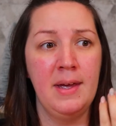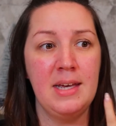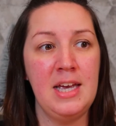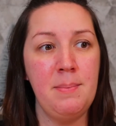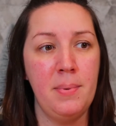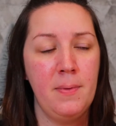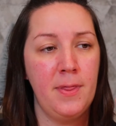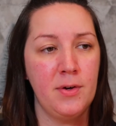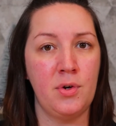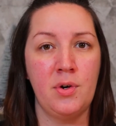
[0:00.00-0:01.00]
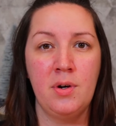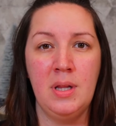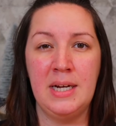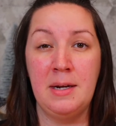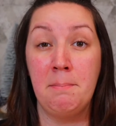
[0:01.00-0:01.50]
keep the
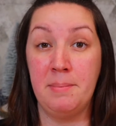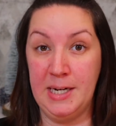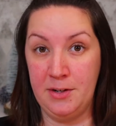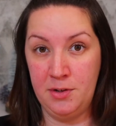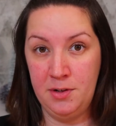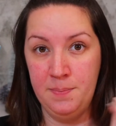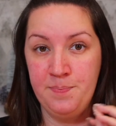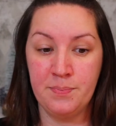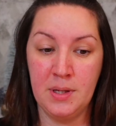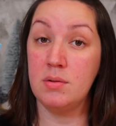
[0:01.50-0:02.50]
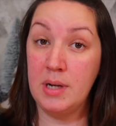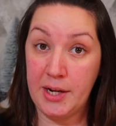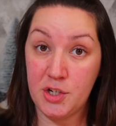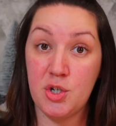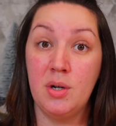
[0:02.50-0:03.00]
curl in better. So
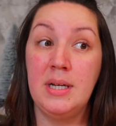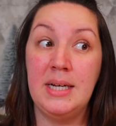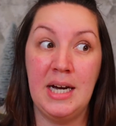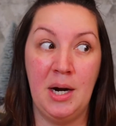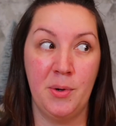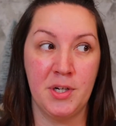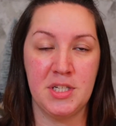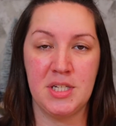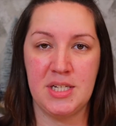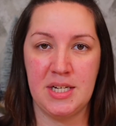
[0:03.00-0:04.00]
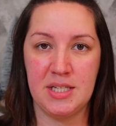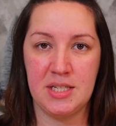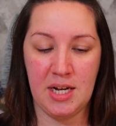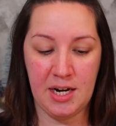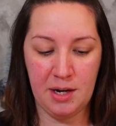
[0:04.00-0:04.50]
naturally, I wanted to
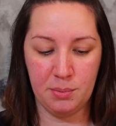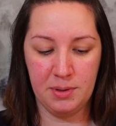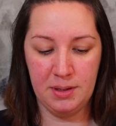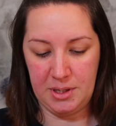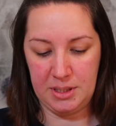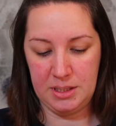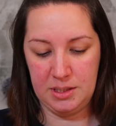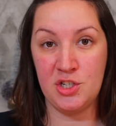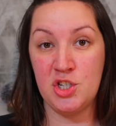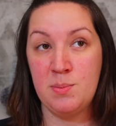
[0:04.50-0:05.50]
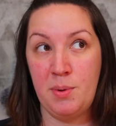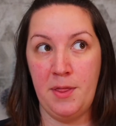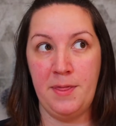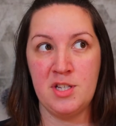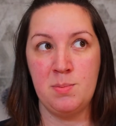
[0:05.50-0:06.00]
test that out. But I just
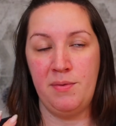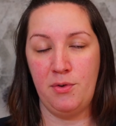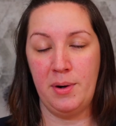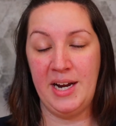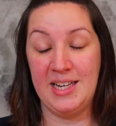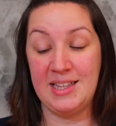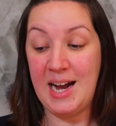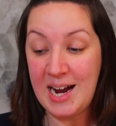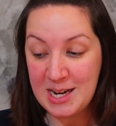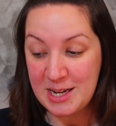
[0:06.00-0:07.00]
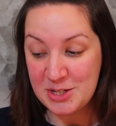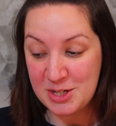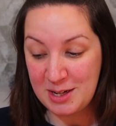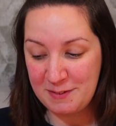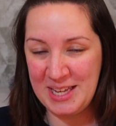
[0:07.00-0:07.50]
bought this before I had the eyelash
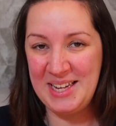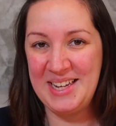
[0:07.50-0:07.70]
lift.